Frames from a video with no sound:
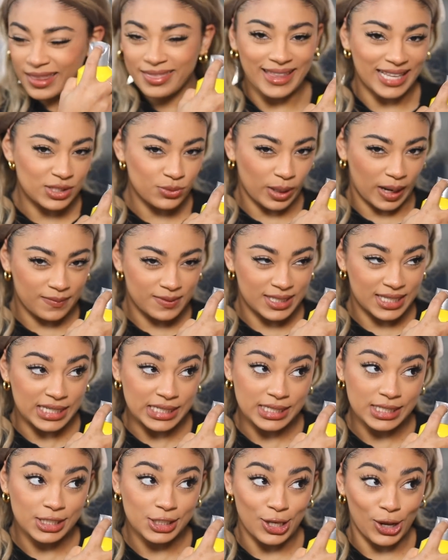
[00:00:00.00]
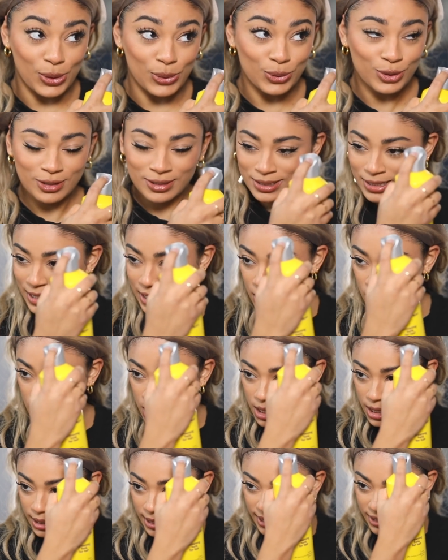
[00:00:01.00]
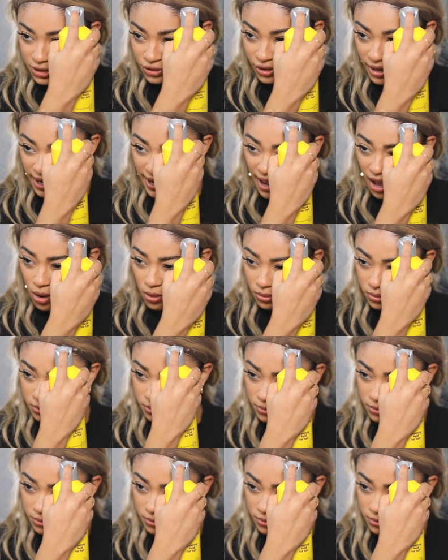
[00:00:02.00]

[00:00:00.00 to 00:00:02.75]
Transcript: That's what I've seen, so let's try it out.